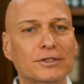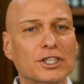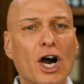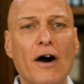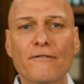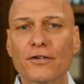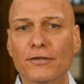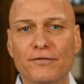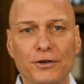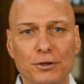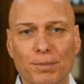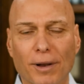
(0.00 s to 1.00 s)
comfort
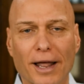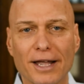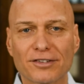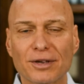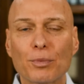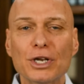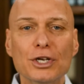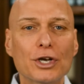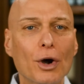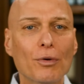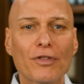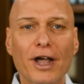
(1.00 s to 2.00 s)
food place. And when you
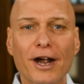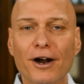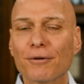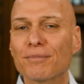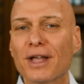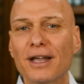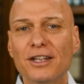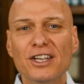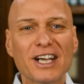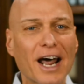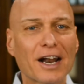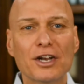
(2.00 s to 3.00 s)
go there,
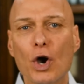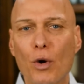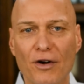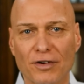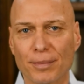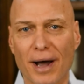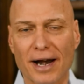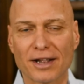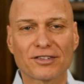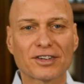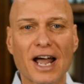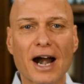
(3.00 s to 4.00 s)
you kind of know everybody.
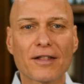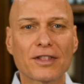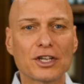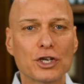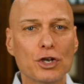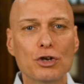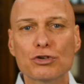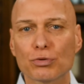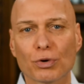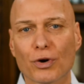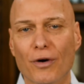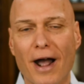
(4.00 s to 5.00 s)
It's kind of the
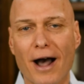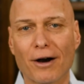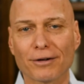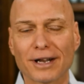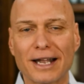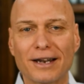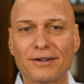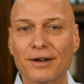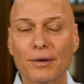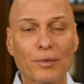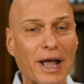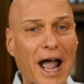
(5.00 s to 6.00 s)
usual crowd.
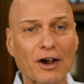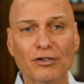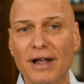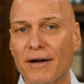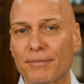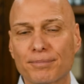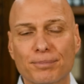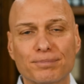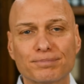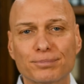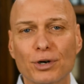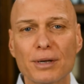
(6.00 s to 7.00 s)
And we actually have
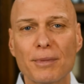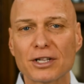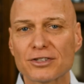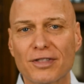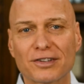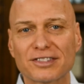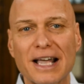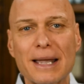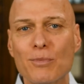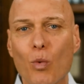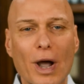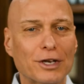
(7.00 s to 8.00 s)
pretty much the
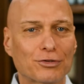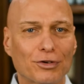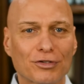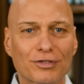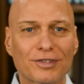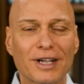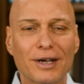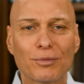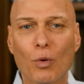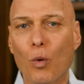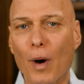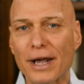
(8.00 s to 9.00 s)
same waitress
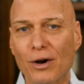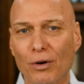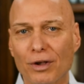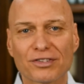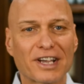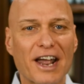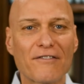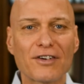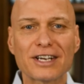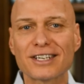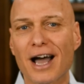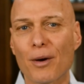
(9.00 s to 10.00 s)
will wait on us
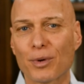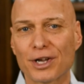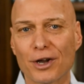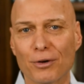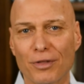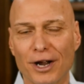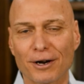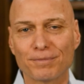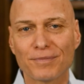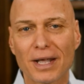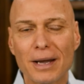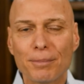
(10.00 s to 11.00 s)
every time we go there.
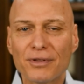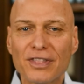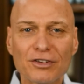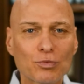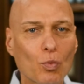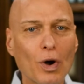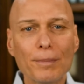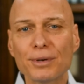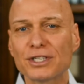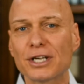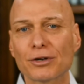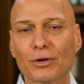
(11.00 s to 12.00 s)
But this one
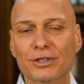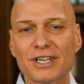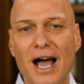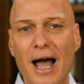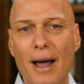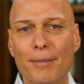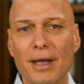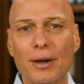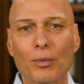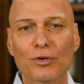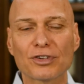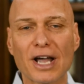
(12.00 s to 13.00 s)
particular time,
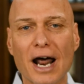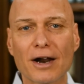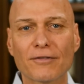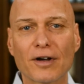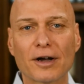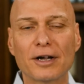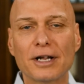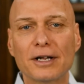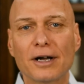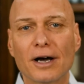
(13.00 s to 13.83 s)
it was kind of a